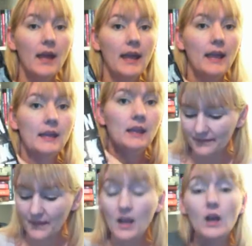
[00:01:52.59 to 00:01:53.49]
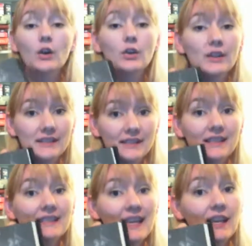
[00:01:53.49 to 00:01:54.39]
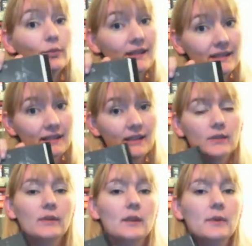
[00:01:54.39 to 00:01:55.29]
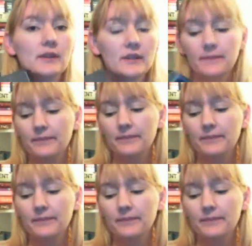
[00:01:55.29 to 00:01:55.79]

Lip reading: And he, Chris, take a risk, Ridley Pearson.